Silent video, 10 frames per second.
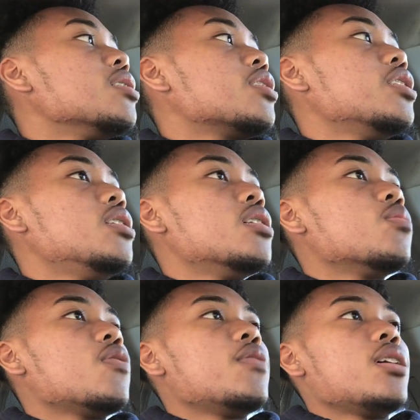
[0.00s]
Seeing him
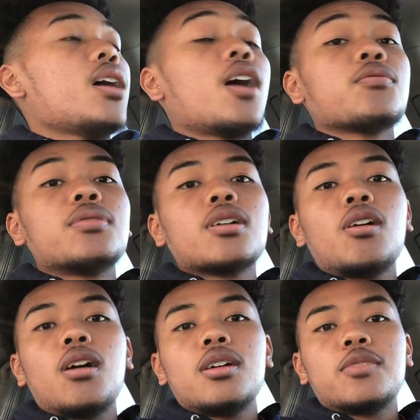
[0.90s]
over there, I was in the
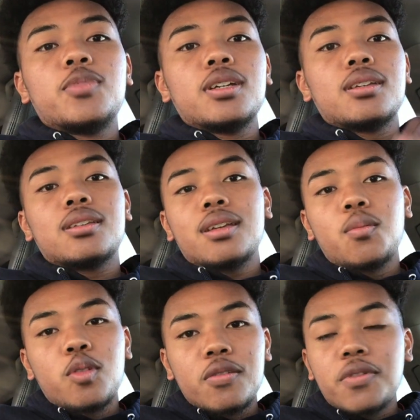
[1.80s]
guards because
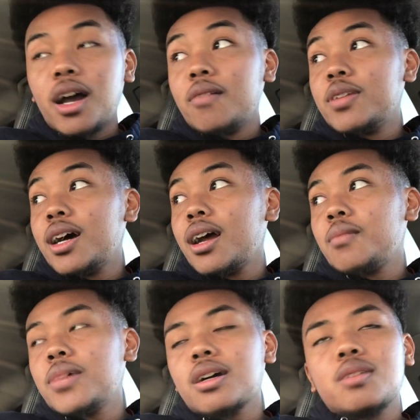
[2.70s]
I'm only five nine.
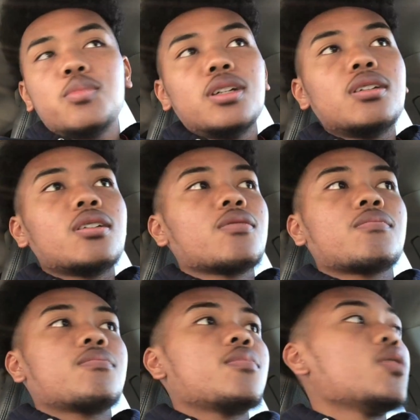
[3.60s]
I'm not gonna be no
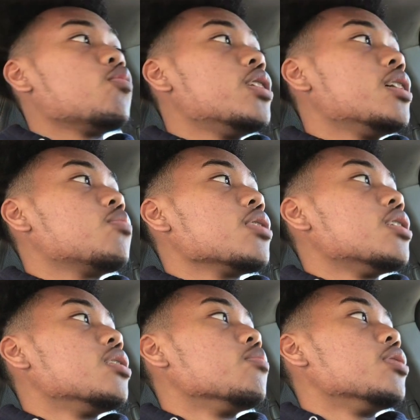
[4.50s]
wing
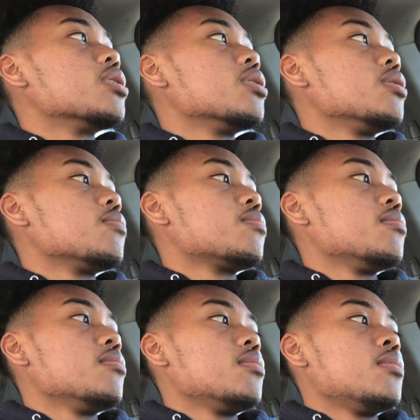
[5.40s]
player, but um,
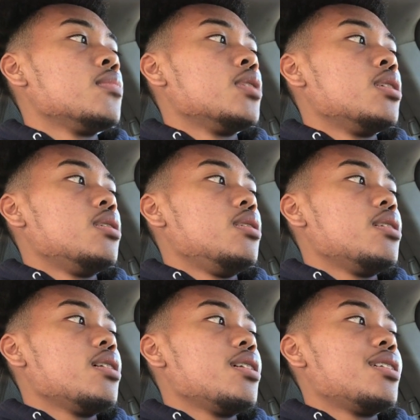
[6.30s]

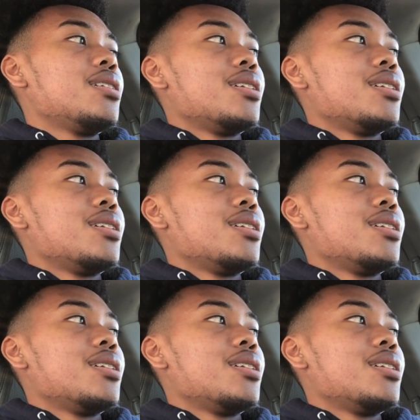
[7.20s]
yeah.